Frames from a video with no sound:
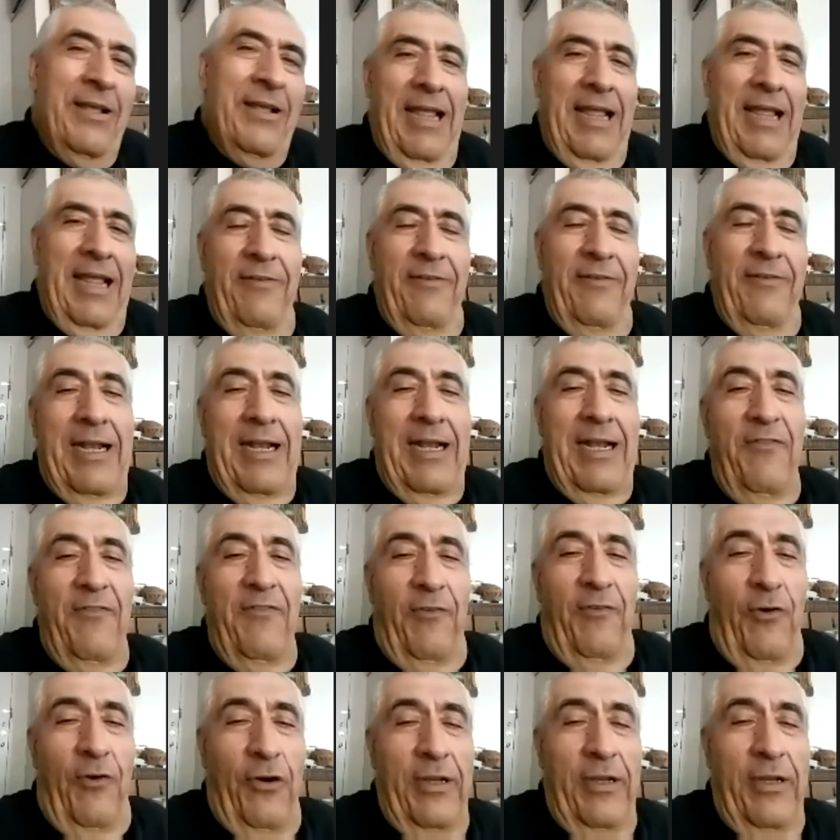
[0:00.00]
I have an ugly
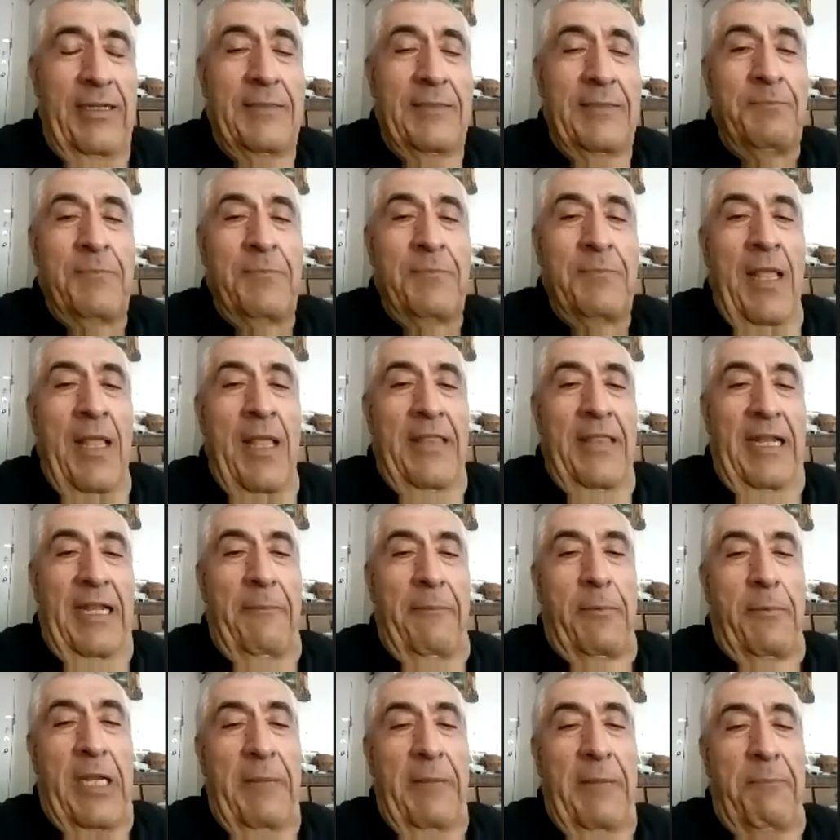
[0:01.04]
phone that I
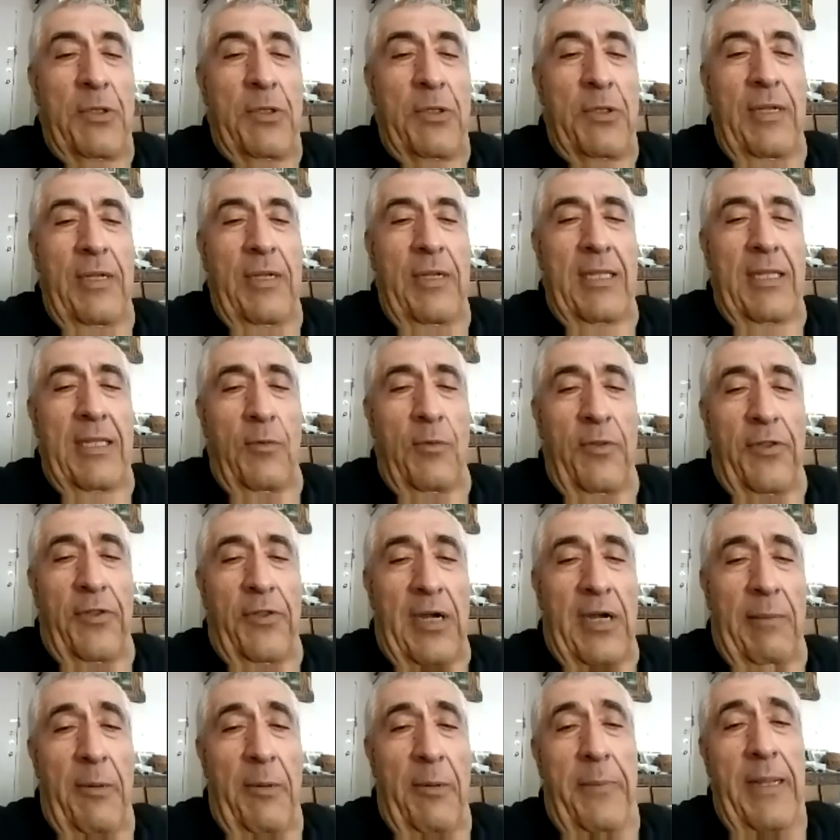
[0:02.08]
keep it together with a
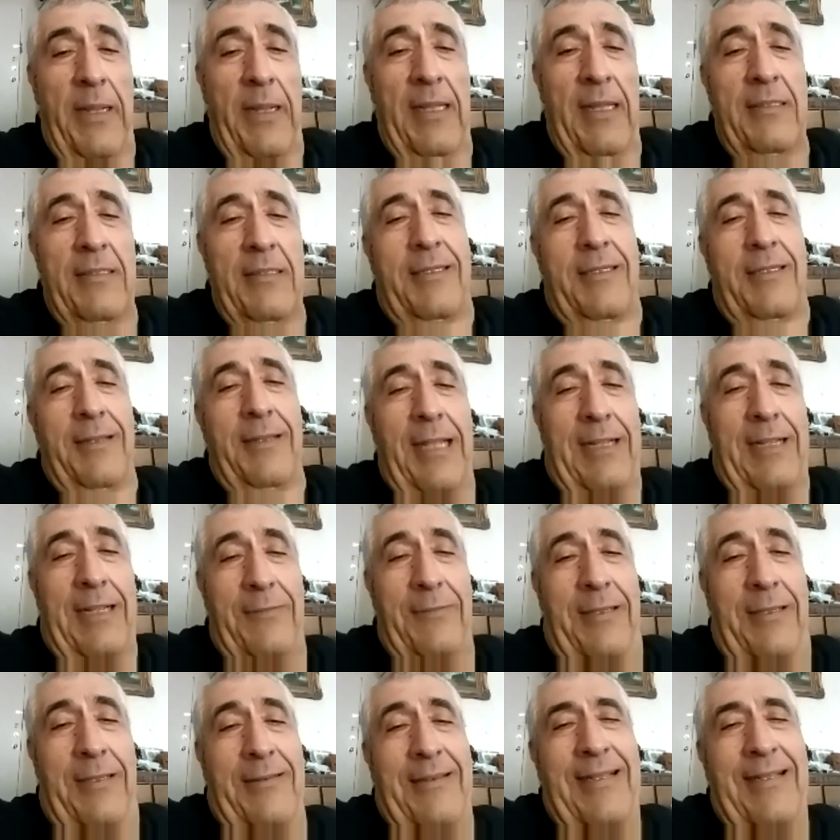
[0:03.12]
rubber band. like
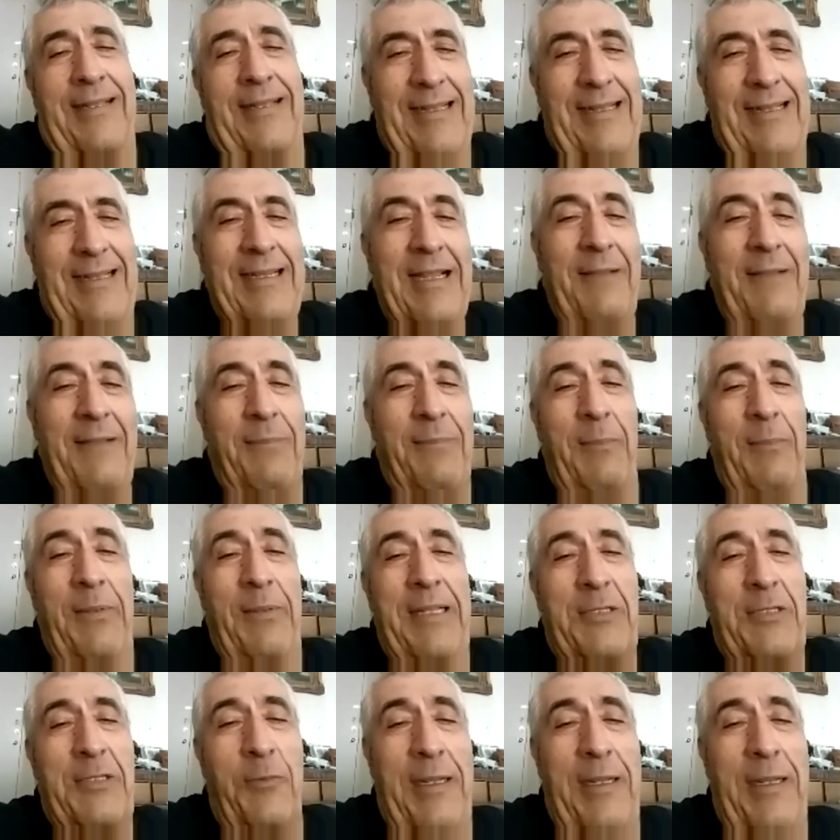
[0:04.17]
probably
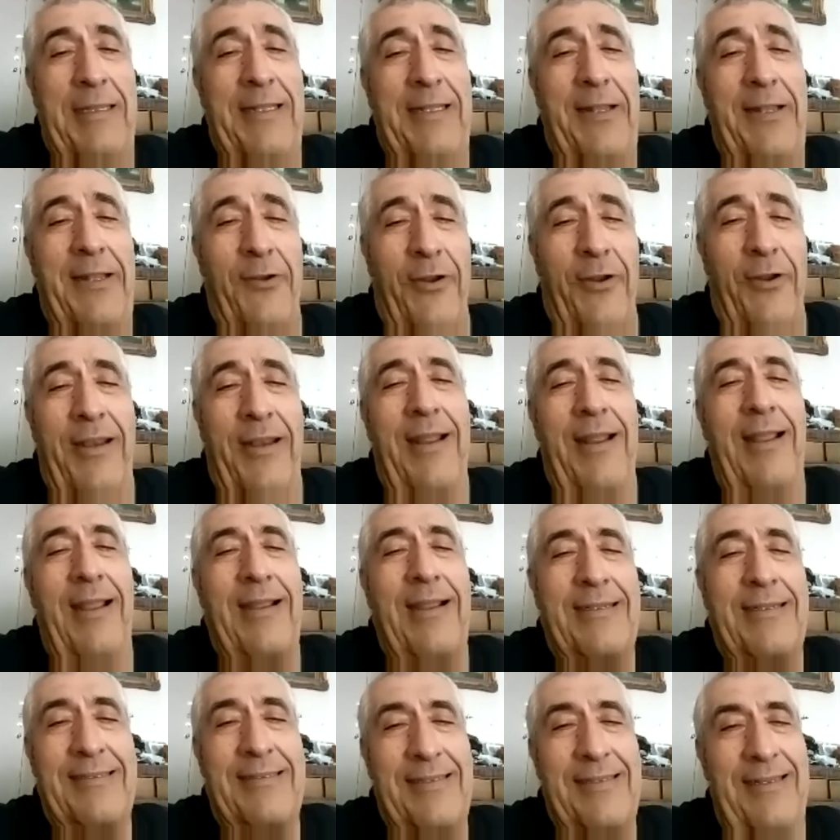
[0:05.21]
that's why it didn't
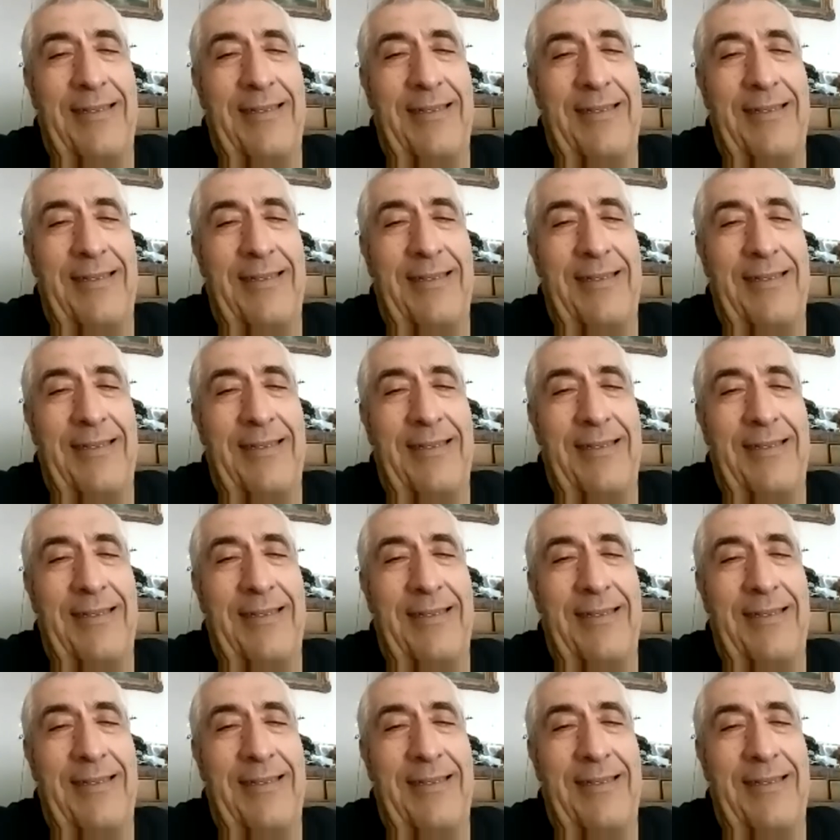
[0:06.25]
connect.